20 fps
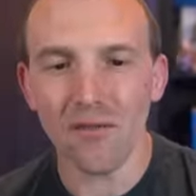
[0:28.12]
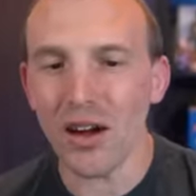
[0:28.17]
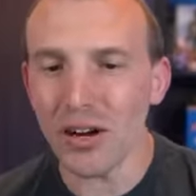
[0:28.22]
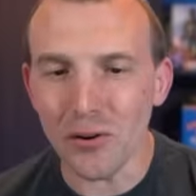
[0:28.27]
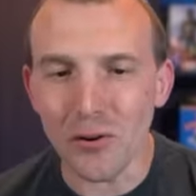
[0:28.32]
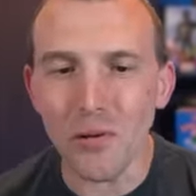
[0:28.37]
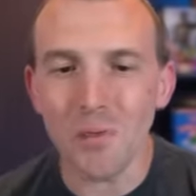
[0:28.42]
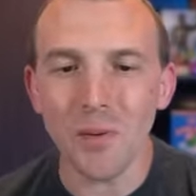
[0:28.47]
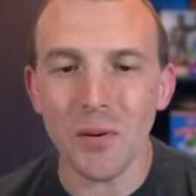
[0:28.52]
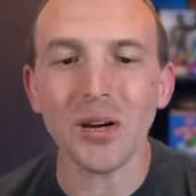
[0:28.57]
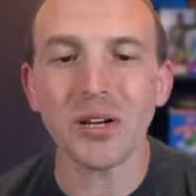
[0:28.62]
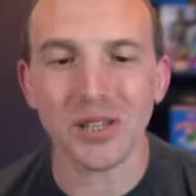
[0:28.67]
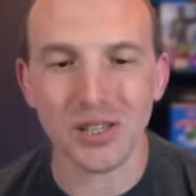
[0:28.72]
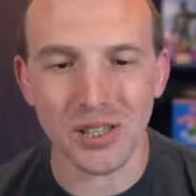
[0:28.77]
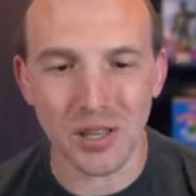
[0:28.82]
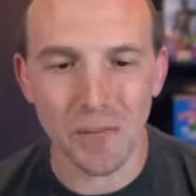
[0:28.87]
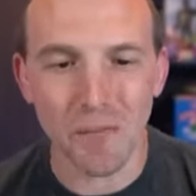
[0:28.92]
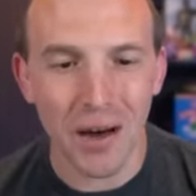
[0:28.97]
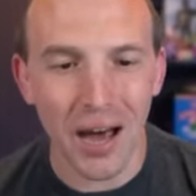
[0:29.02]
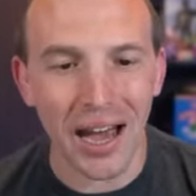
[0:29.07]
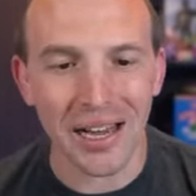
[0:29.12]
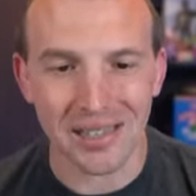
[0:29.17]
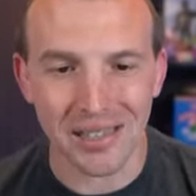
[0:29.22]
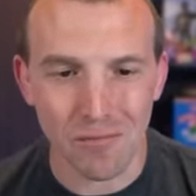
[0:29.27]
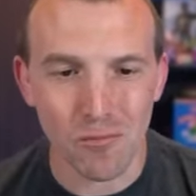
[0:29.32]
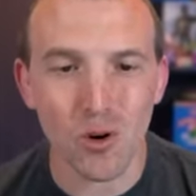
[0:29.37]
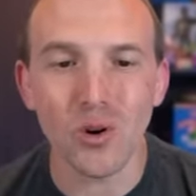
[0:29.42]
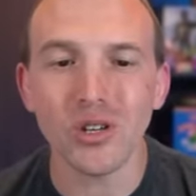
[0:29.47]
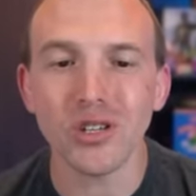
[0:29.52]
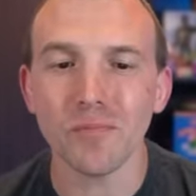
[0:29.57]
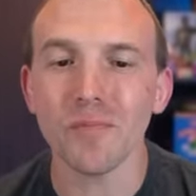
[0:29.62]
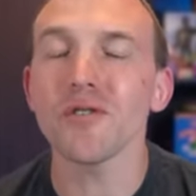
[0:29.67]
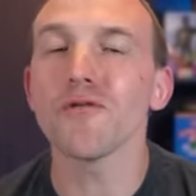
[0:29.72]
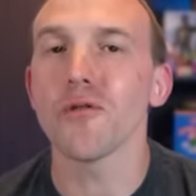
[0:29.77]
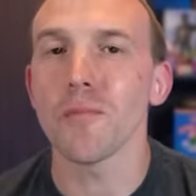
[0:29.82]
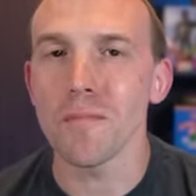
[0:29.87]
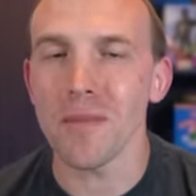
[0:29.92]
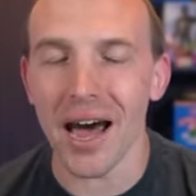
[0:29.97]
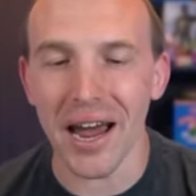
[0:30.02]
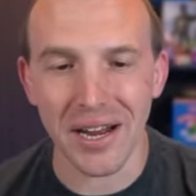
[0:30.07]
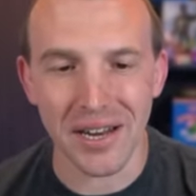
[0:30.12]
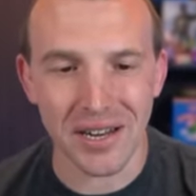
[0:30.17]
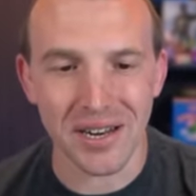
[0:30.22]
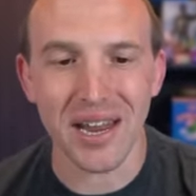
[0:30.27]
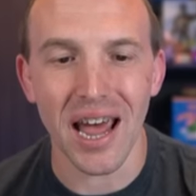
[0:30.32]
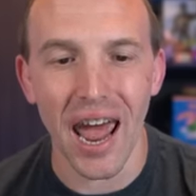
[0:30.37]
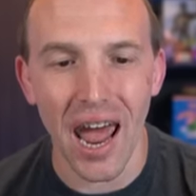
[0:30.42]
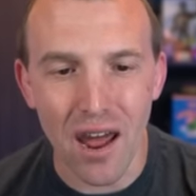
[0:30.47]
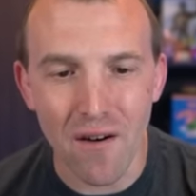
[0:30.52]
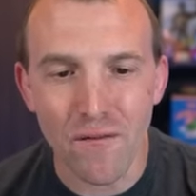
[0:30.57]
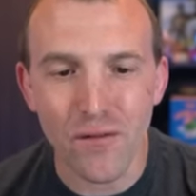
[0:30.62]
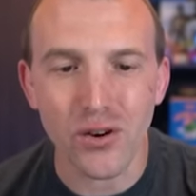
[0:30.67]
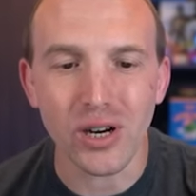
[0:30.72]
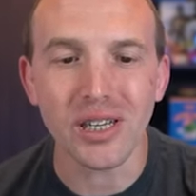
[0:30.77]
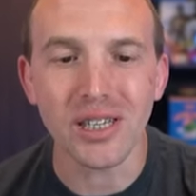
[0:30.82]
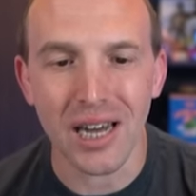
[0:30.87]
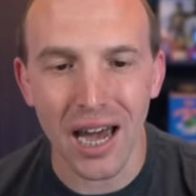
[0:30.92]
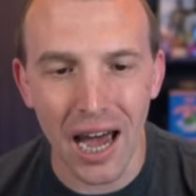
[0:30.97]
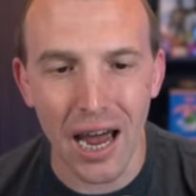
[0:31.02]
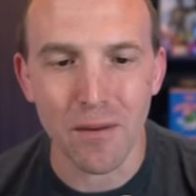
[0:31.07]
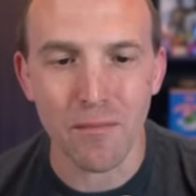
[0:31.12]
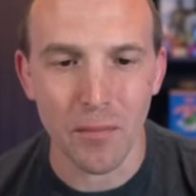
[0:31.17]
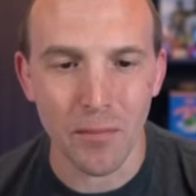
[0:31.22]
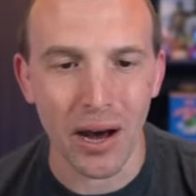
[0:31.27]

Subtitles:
If I don't purchase the pass, I'm going to be reminded every time